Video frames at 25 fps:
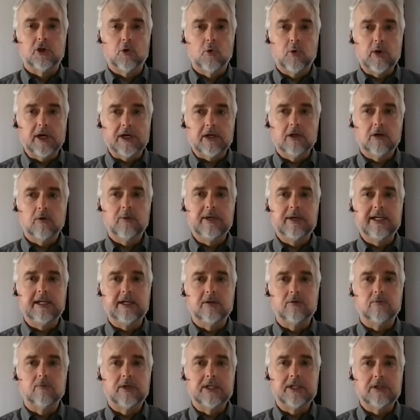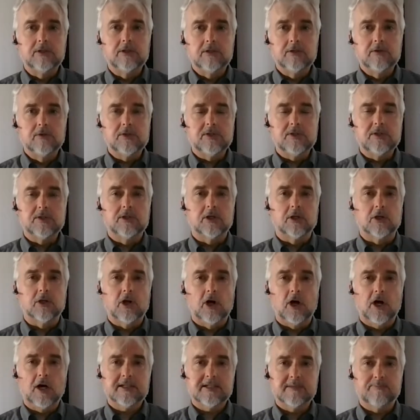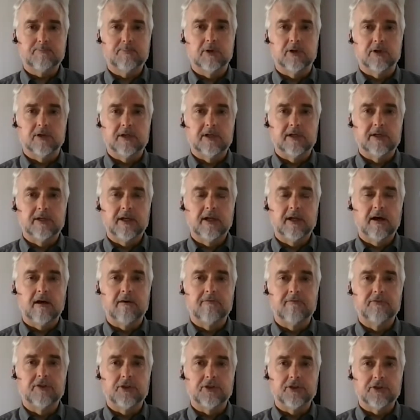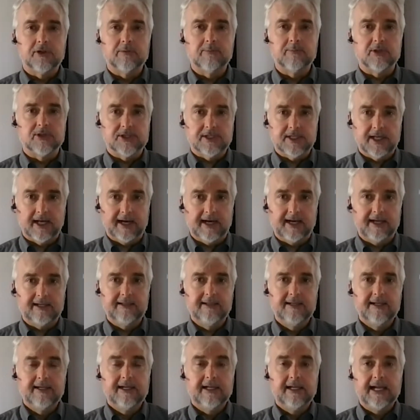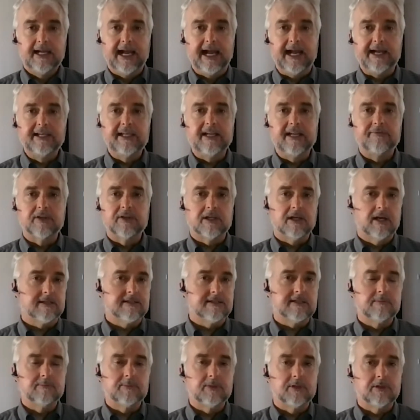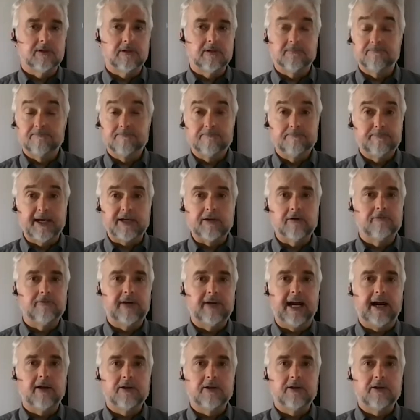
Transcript: the quicker we can reduce the cost burden of the thermal side and give the customer better